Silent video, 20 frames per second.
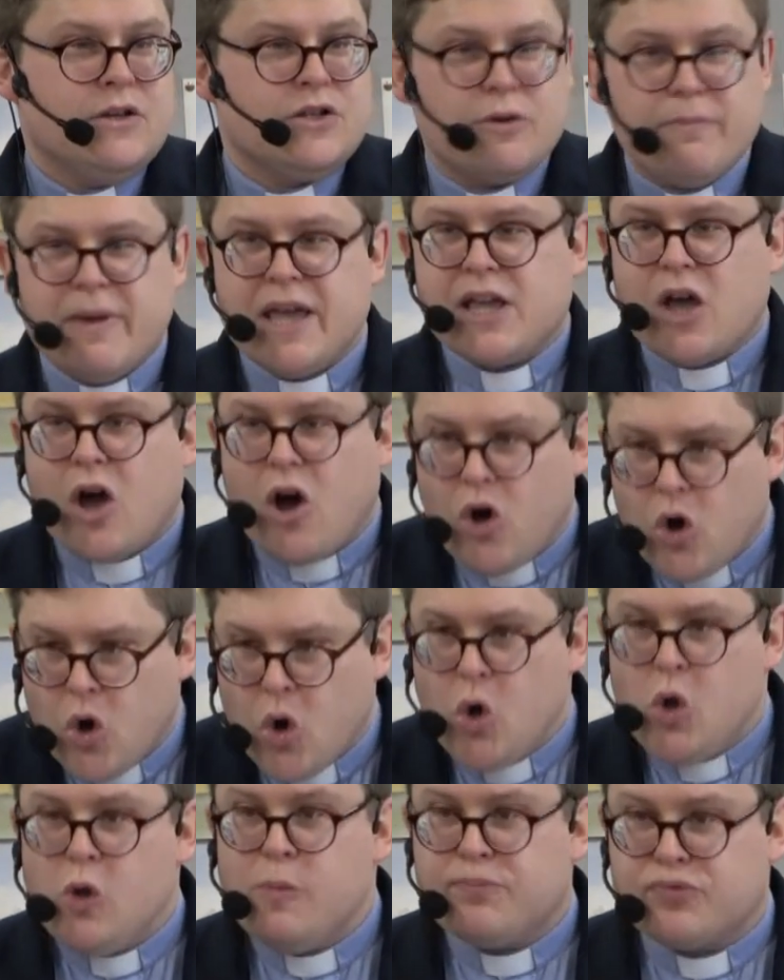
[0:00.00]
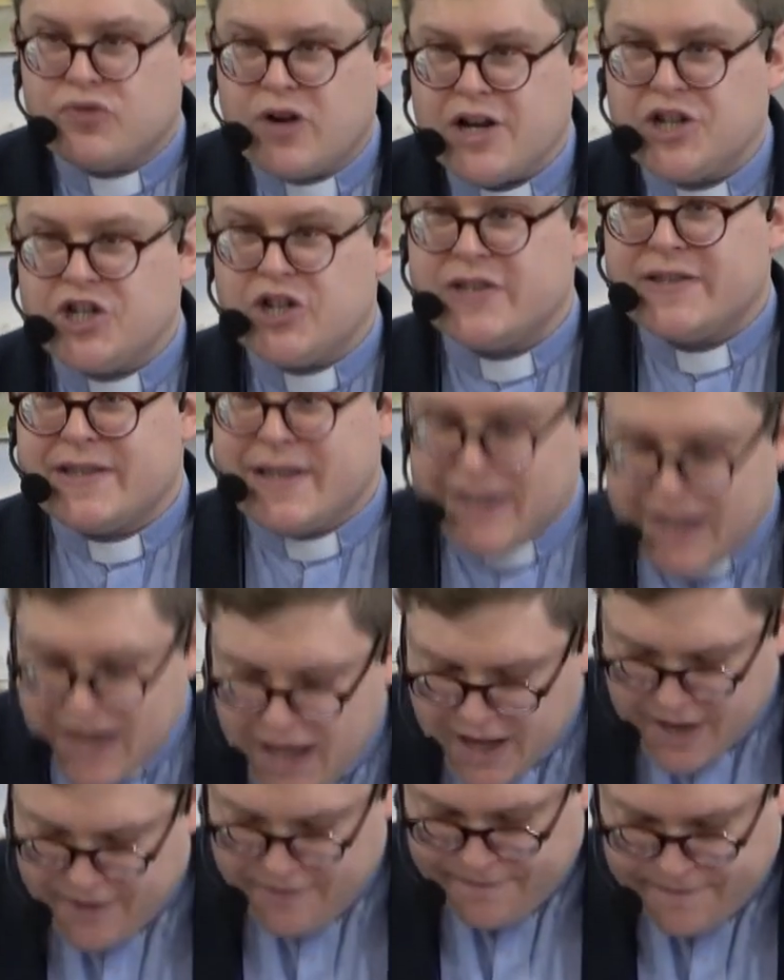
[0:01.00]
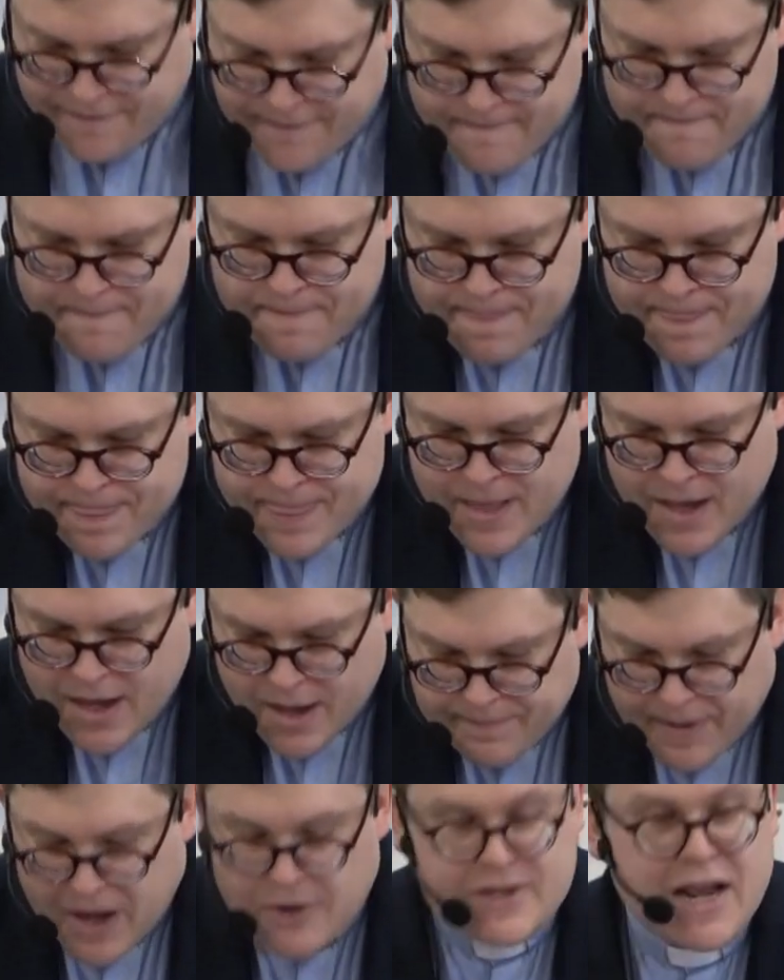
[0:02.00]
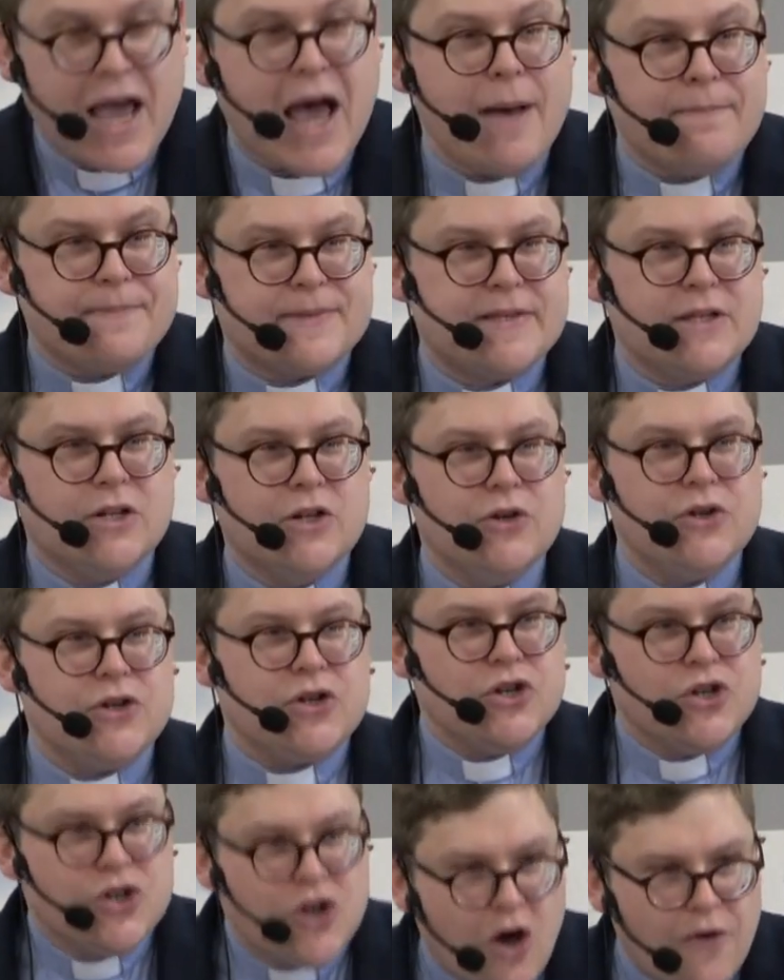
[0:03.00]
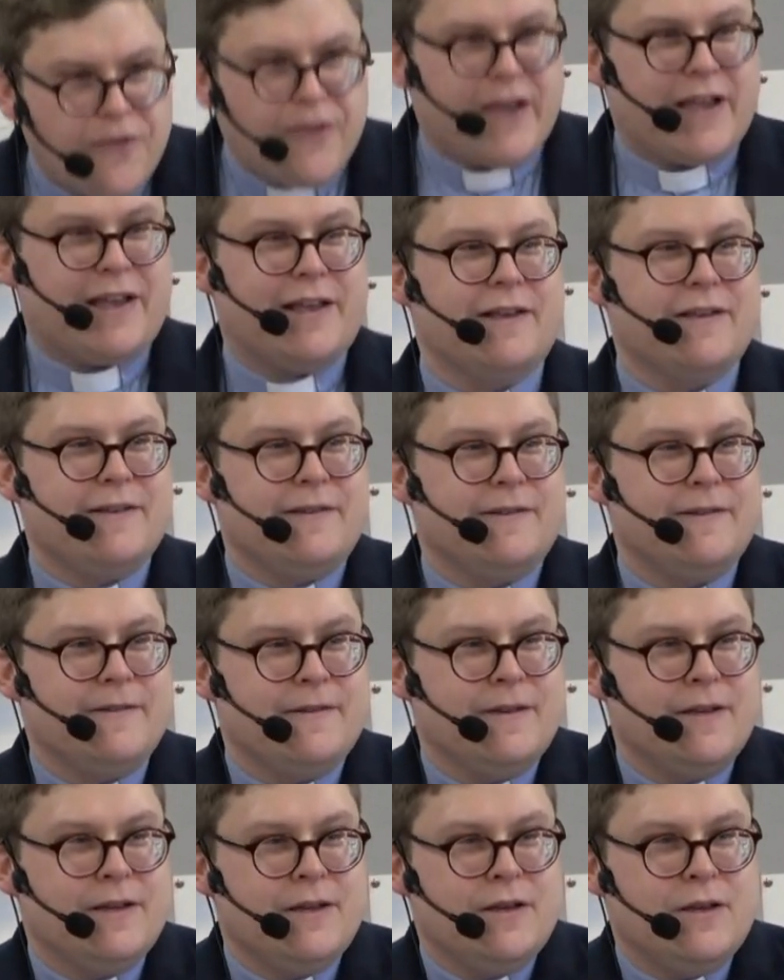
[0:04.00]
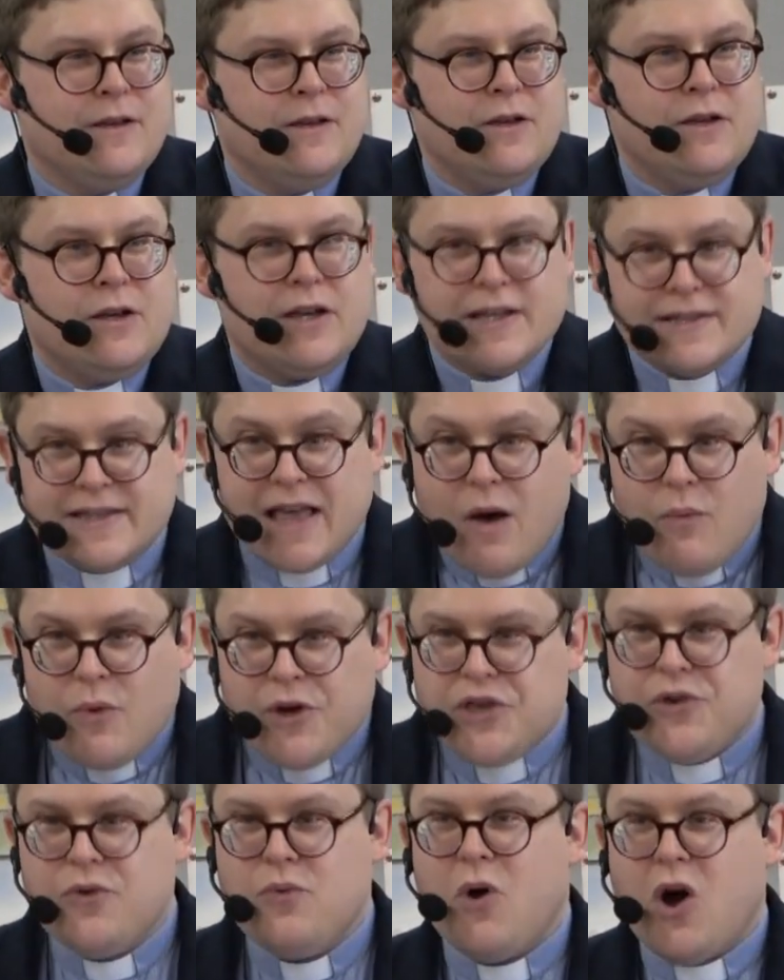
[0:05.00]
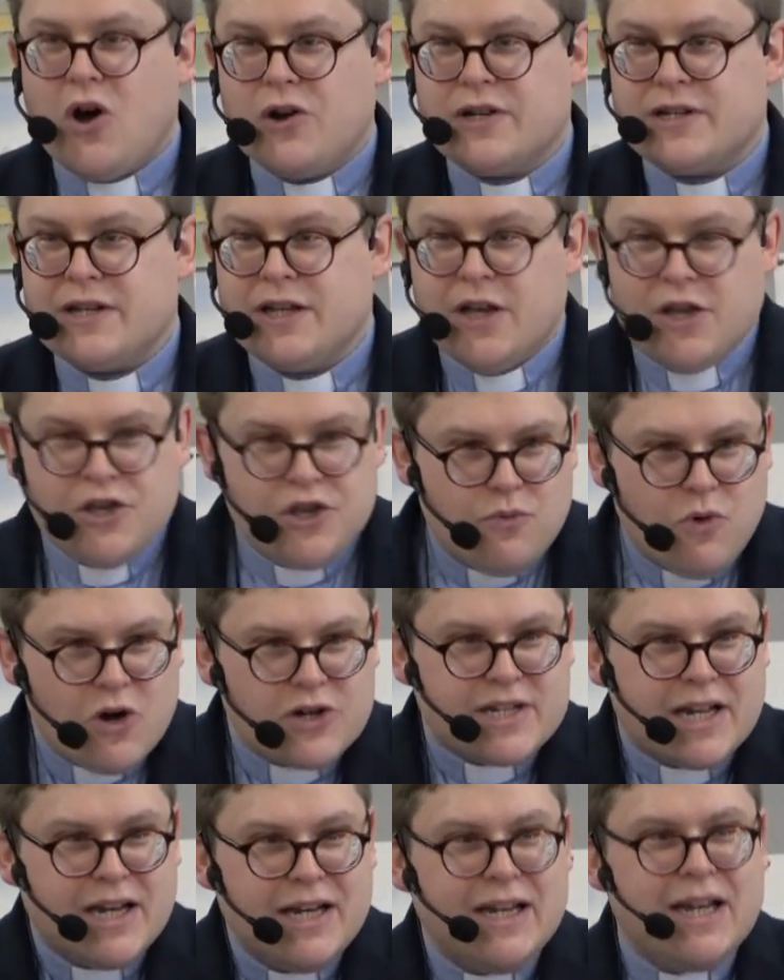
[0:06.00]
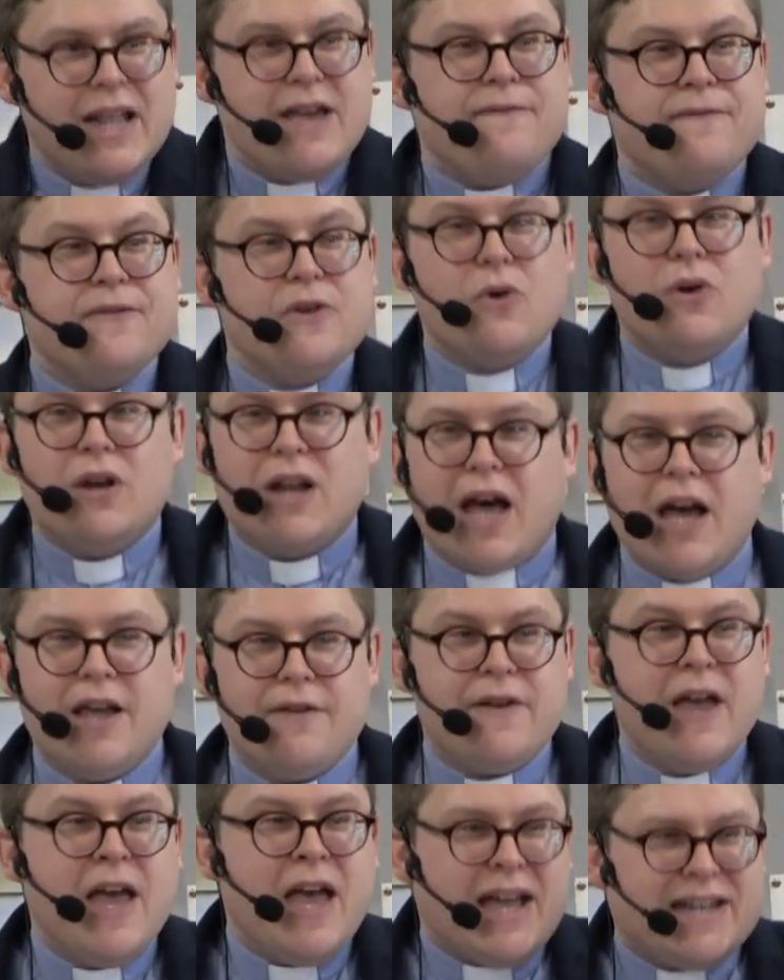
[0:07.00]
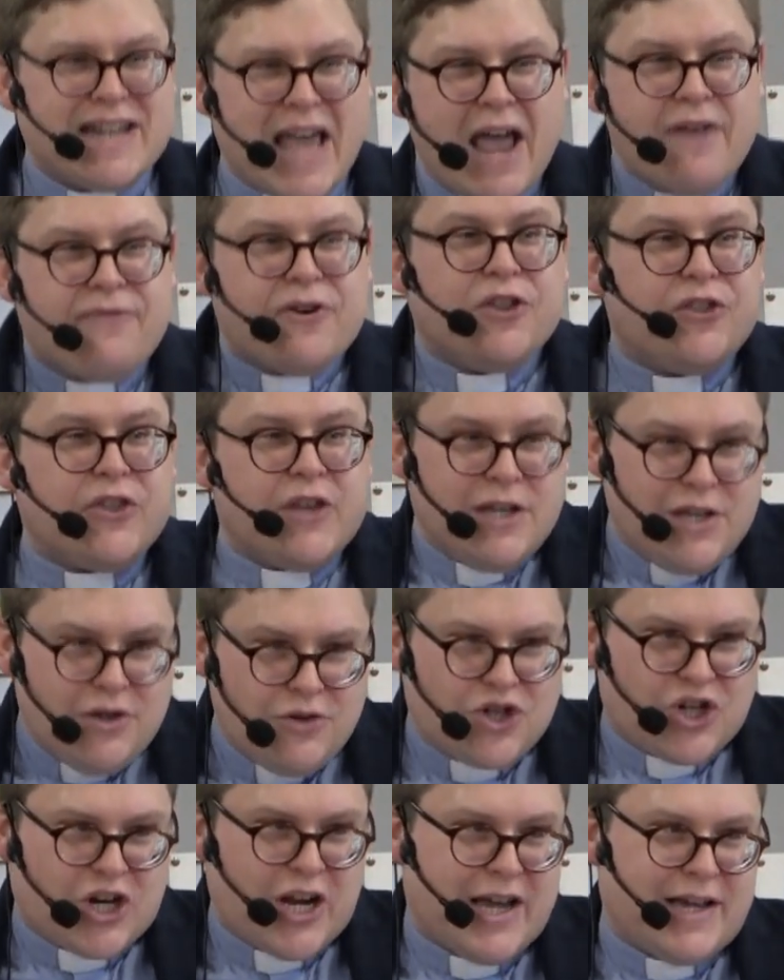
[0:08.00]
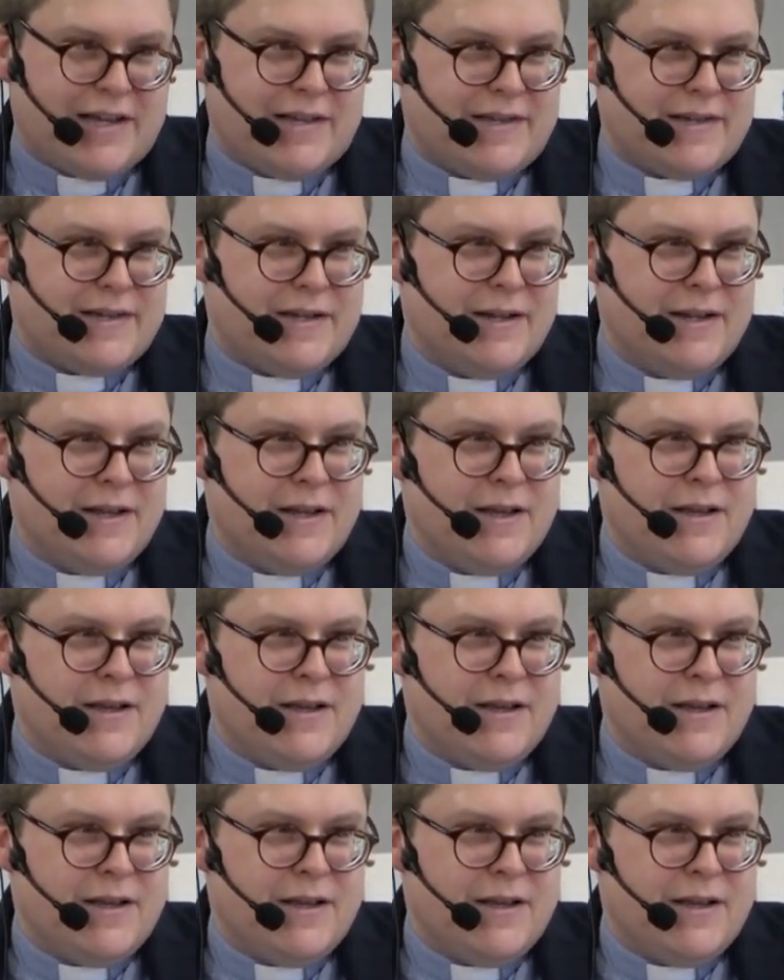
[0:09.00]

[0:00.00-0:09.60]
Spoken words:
to make our whole precious life about absolute nothing? Is that what you want? You want to live your life and everything you chased,